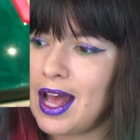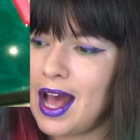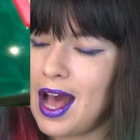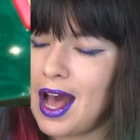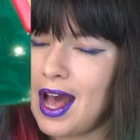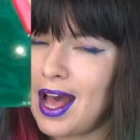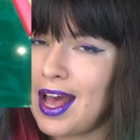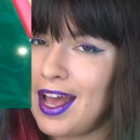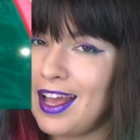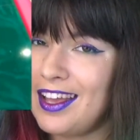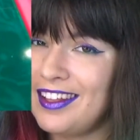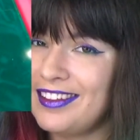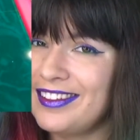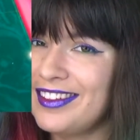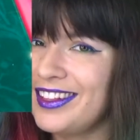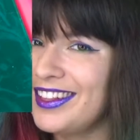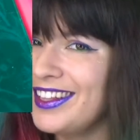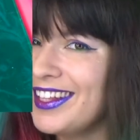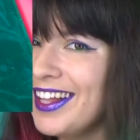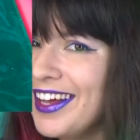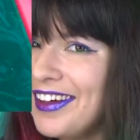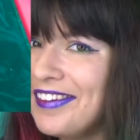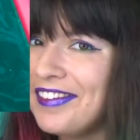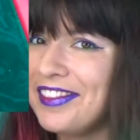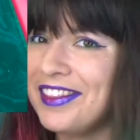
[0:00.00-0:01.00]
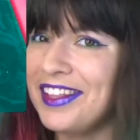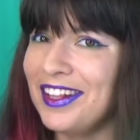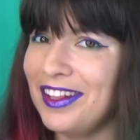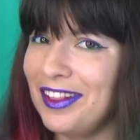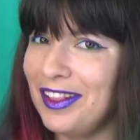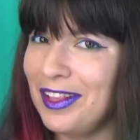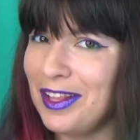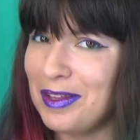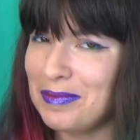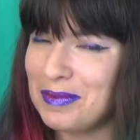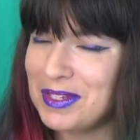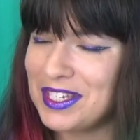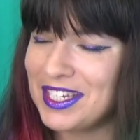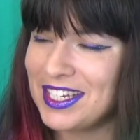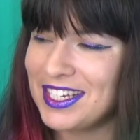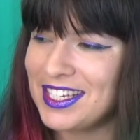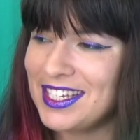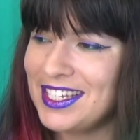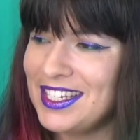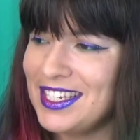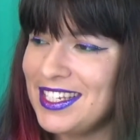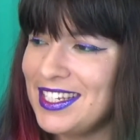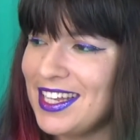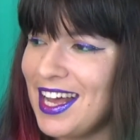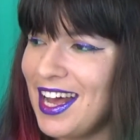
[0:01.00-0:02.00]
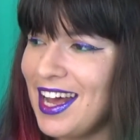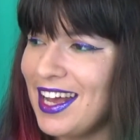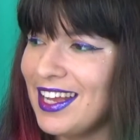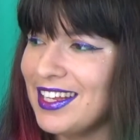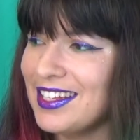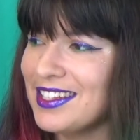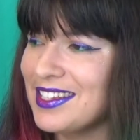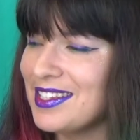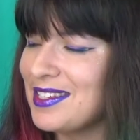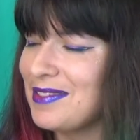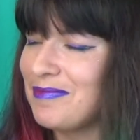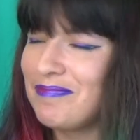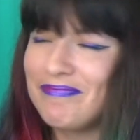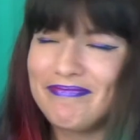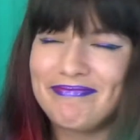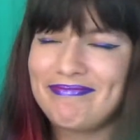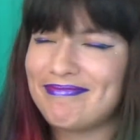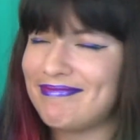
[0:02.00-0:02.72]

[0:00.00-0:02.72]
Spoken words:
I love the lipsticks designs.